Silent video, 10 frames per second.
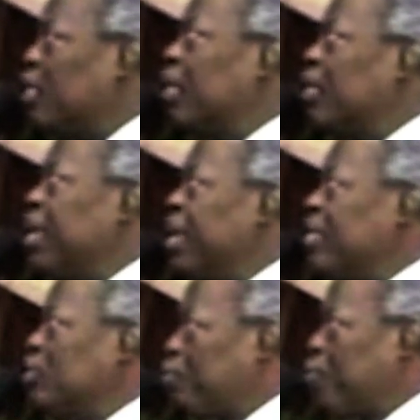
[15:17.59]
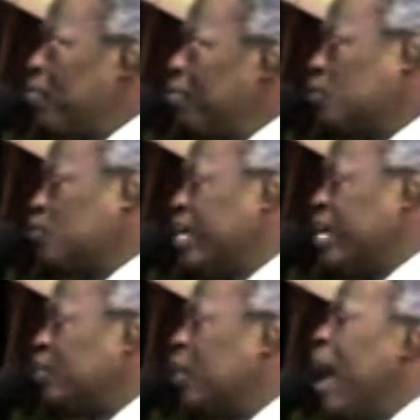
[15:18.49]
and the great
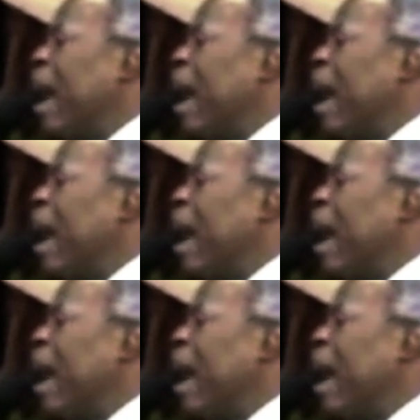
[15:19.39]
promises